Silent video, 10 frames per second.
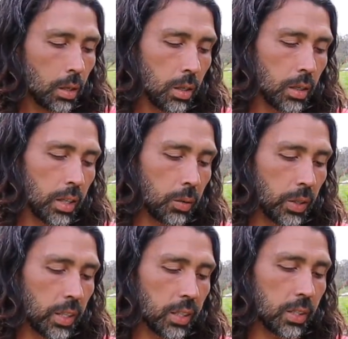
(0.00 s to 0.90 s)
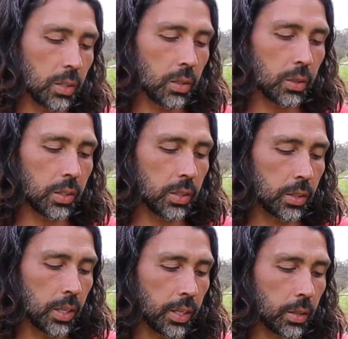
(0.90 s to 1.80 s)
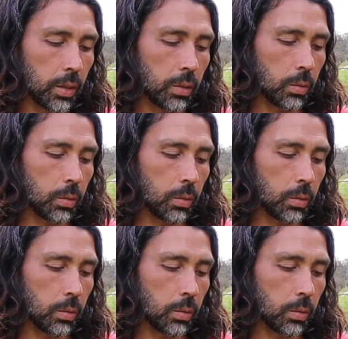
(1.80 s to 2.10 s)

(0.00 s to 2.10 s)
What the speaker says: The thing with this though, it's like